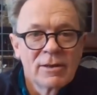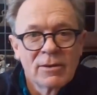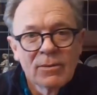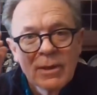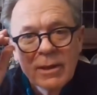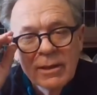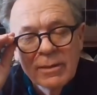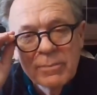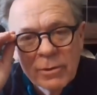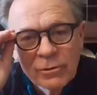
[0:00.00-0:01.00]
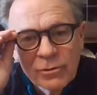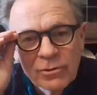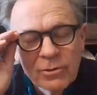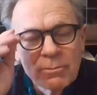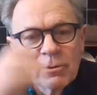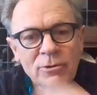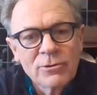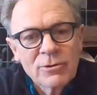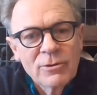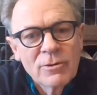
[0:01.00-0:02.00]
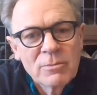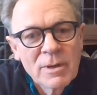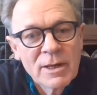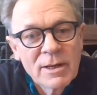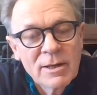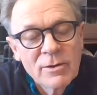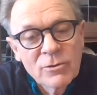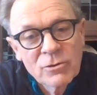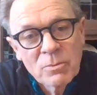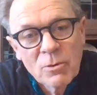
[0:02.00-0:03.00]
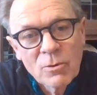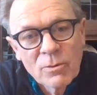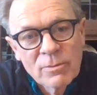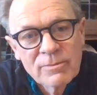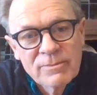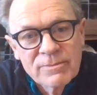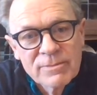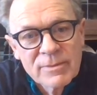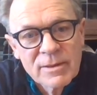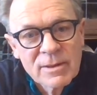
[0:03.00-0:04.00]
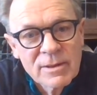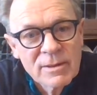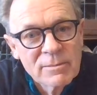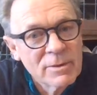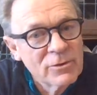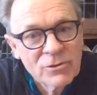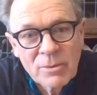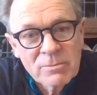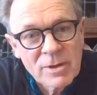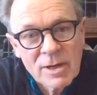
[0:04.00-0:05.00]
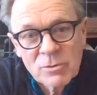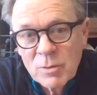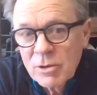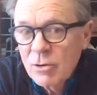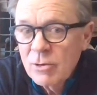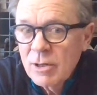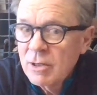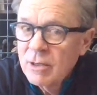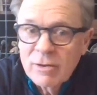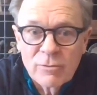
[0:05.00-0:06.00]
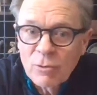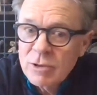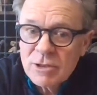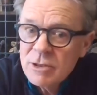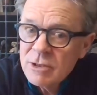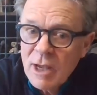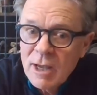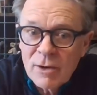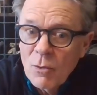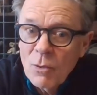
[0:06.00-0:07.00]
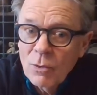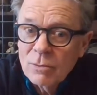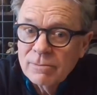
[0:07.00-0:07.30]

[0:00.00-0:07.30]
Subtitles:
Well, a person's a person, no matter how small. But sometimes we don't hear their voices at all.